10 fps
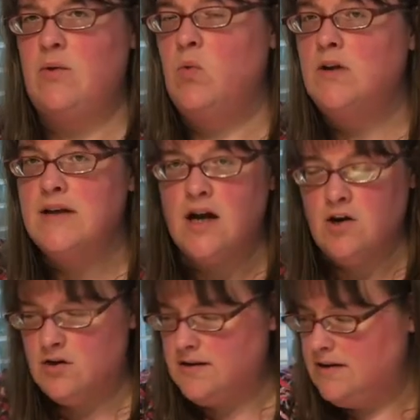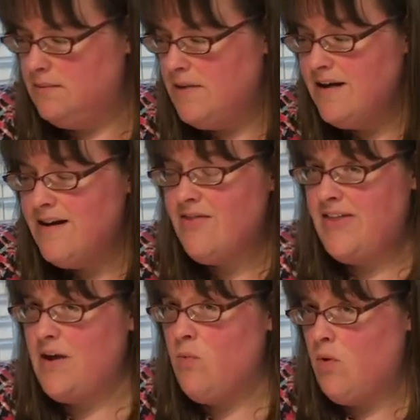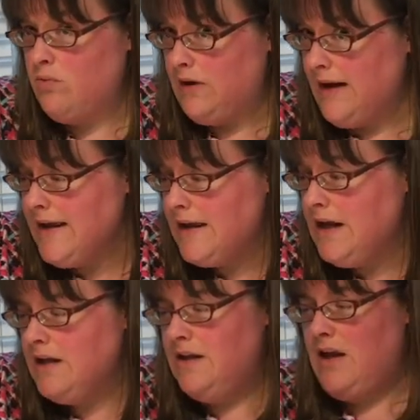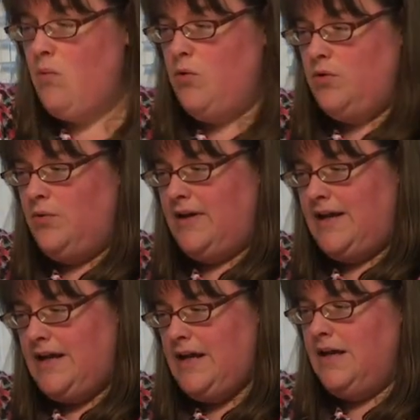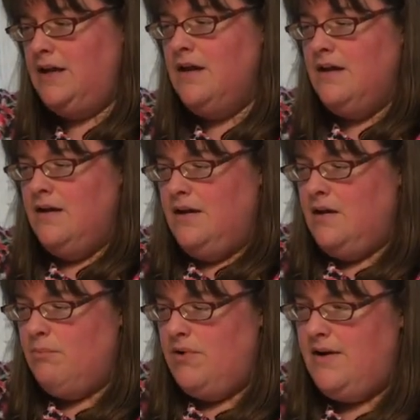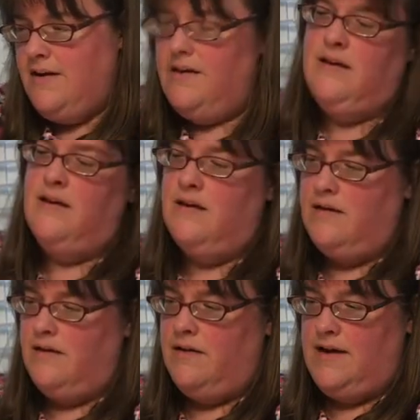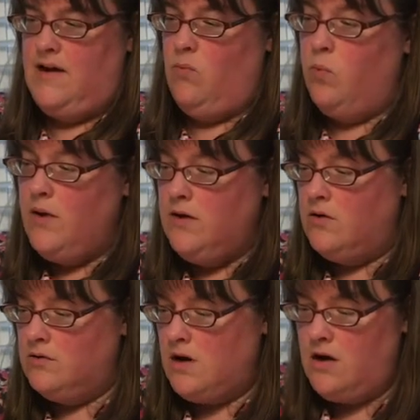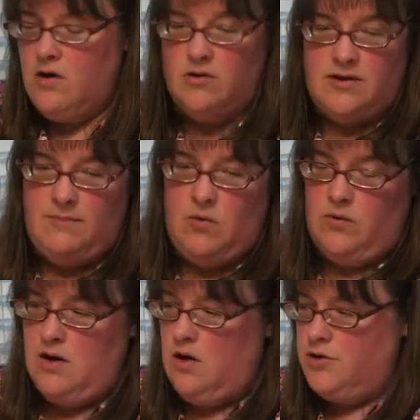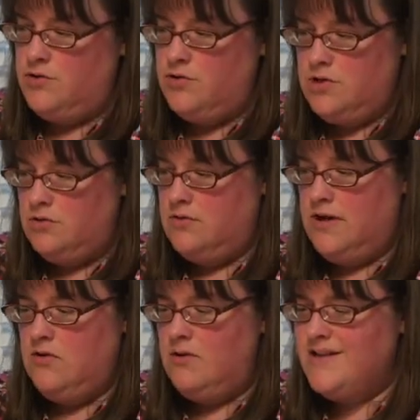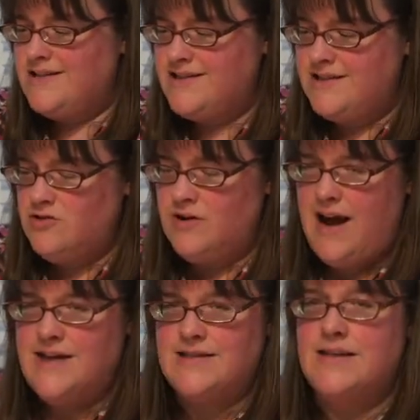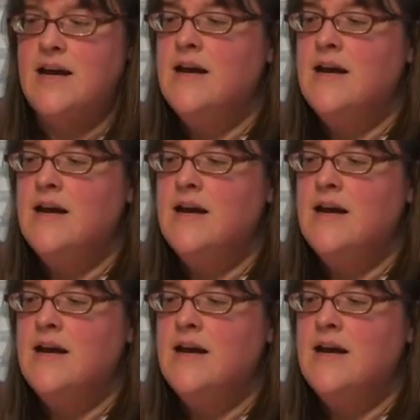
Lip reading: It will not hurt them. They won't like it and they won't do it again, but it will not hurt them. It will not hurt your children either because it's citric acid.